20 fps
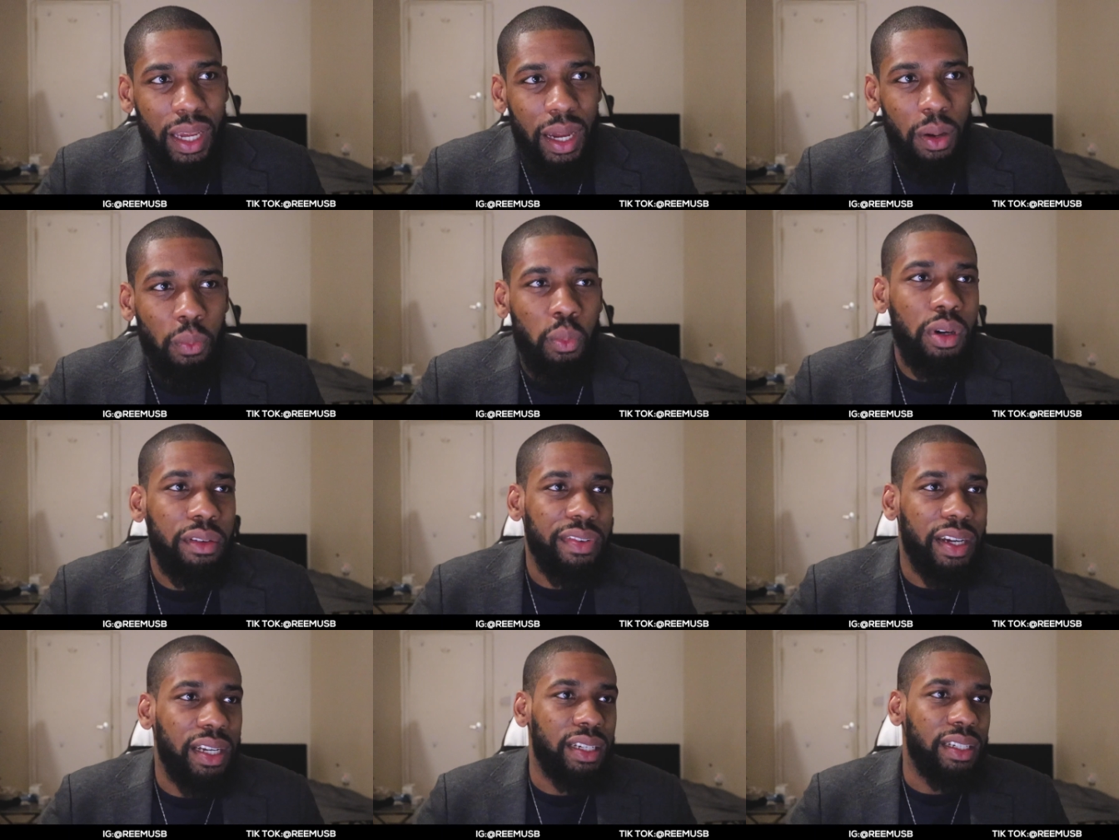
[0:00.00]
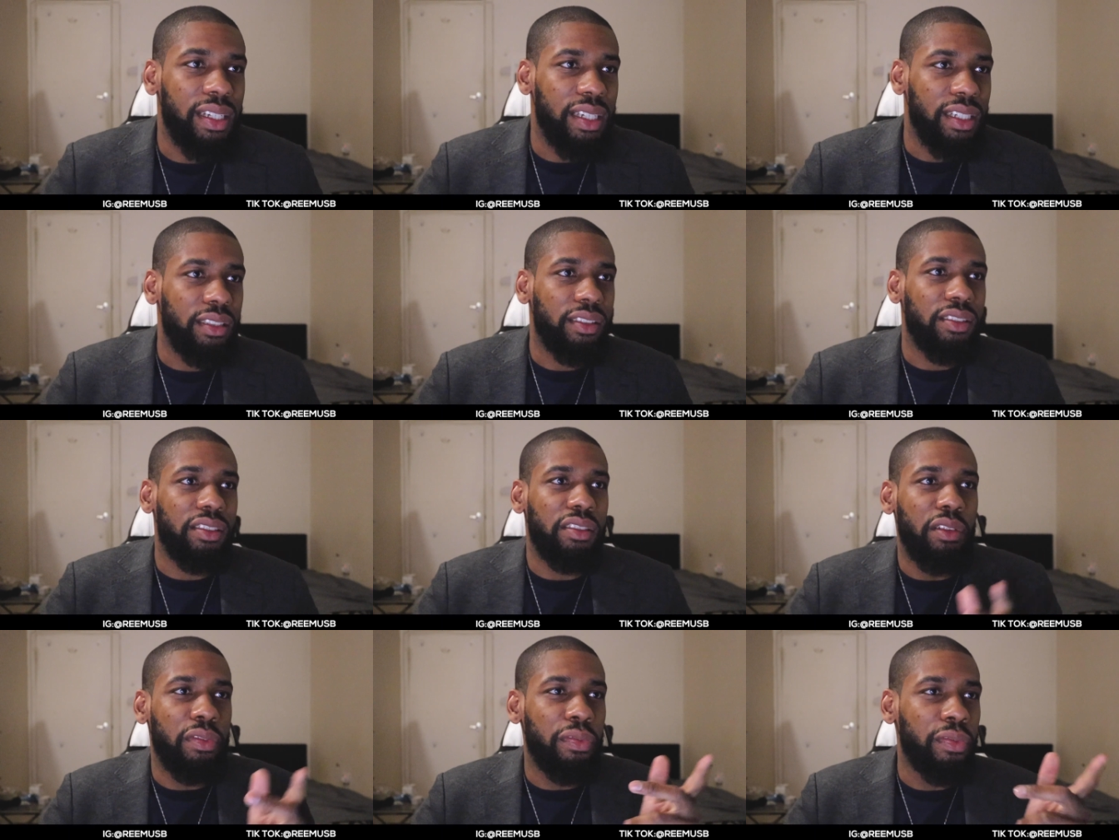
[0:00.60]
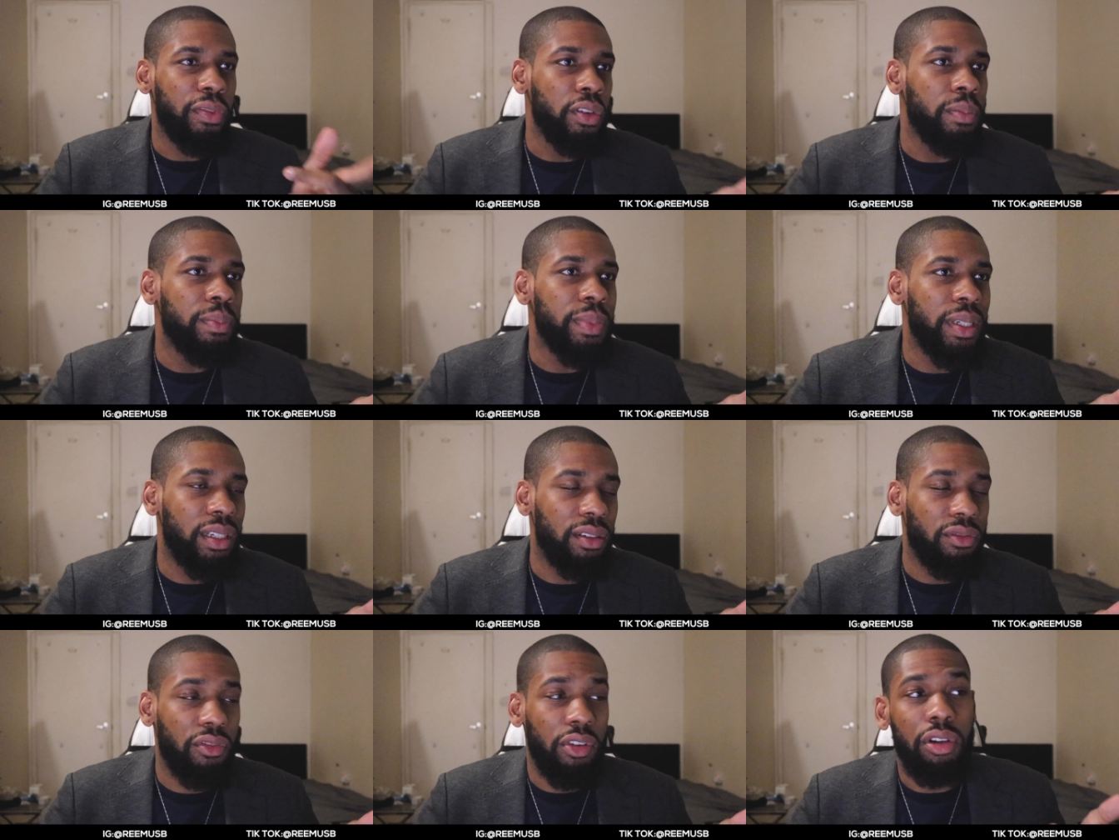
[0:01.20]
And what validates the four
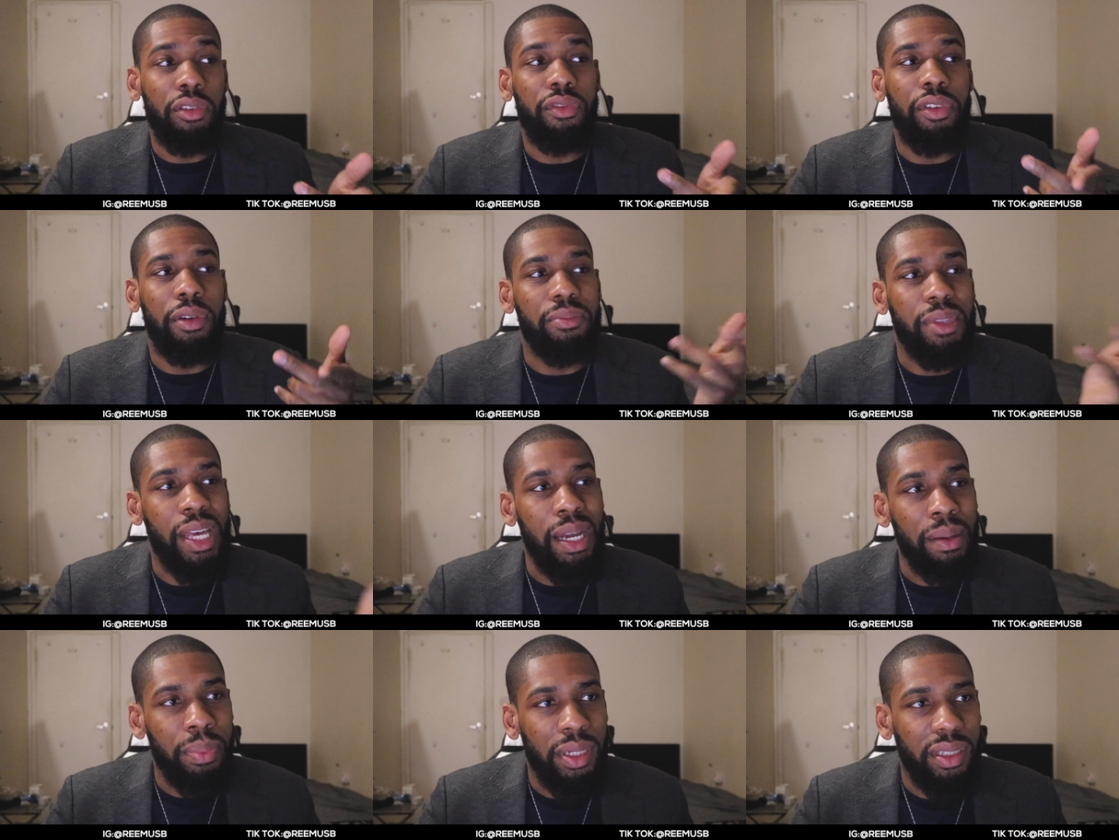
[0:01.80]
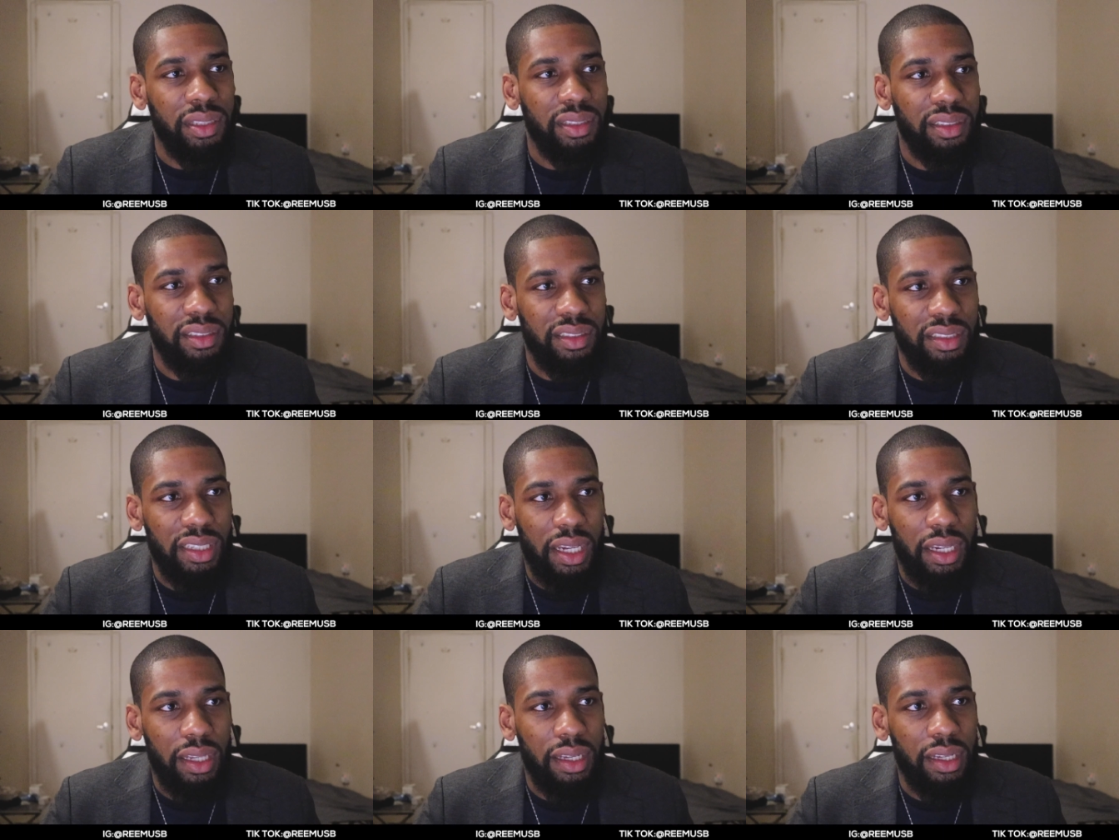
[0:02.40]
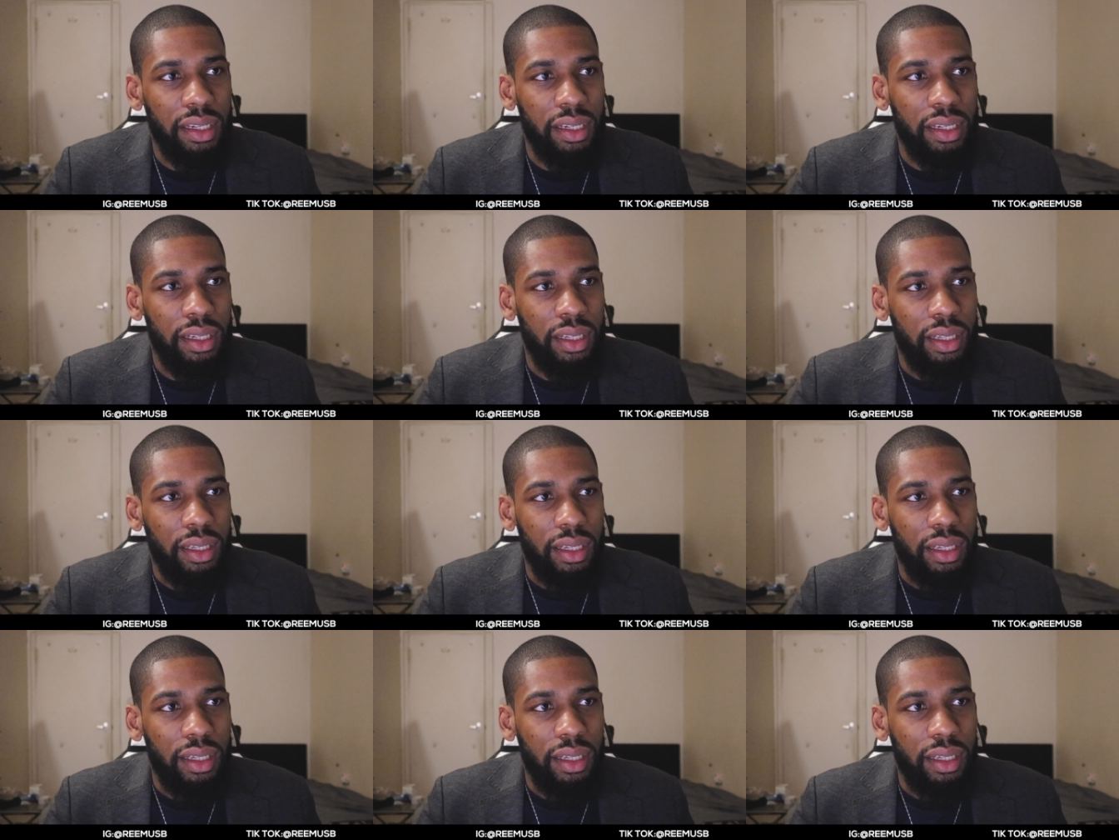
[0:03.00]
being wrong from that person saying it?